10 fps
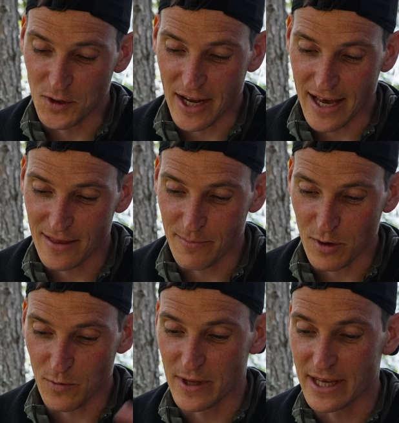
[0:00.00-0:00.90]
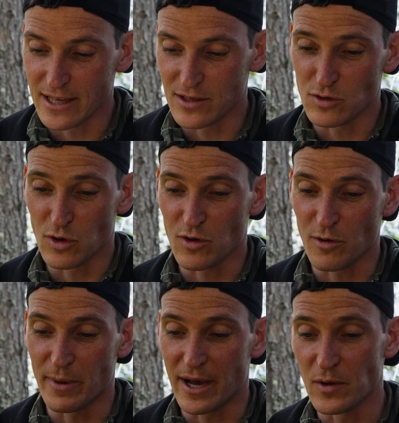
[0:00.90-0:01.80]
to the end, but we need to talk
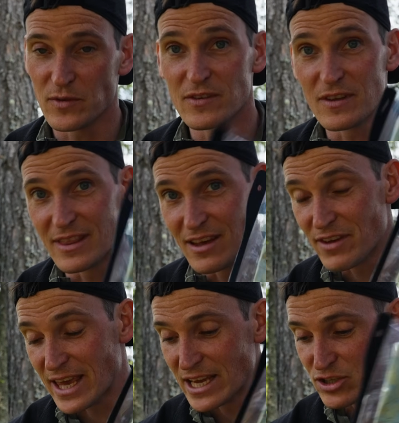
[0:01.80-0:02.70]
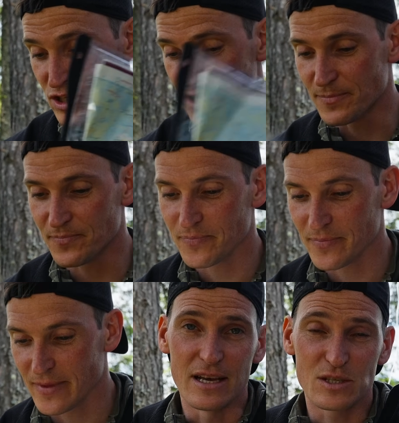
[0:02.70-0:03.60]
about navigation.
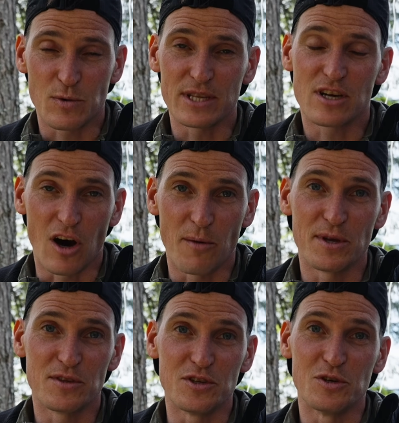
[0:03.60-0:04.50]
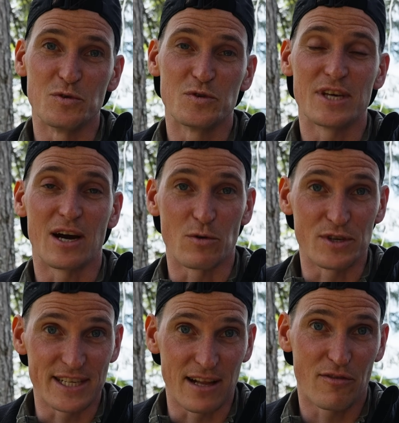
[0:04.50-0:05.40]
It's quite common to use our
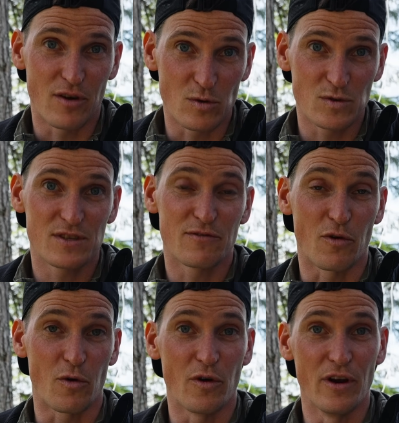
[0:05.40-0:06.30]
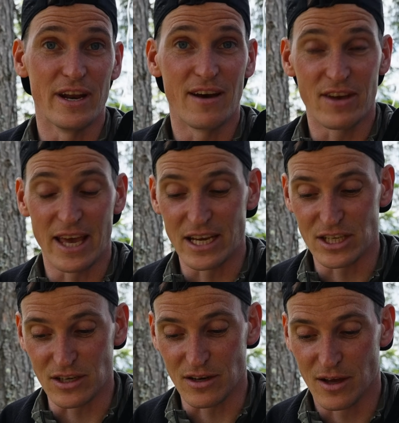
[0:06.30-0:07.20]
cell phones for
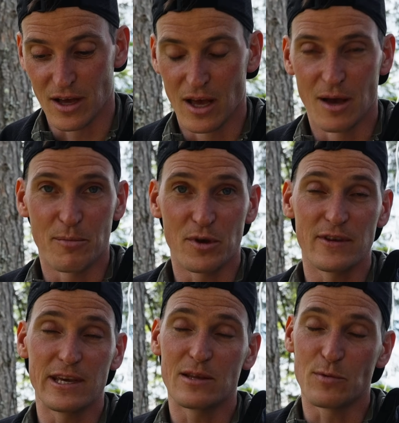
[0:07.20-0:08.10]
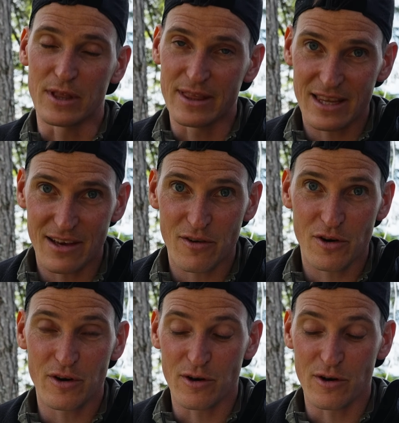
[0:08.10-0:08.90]
navigation, but it will never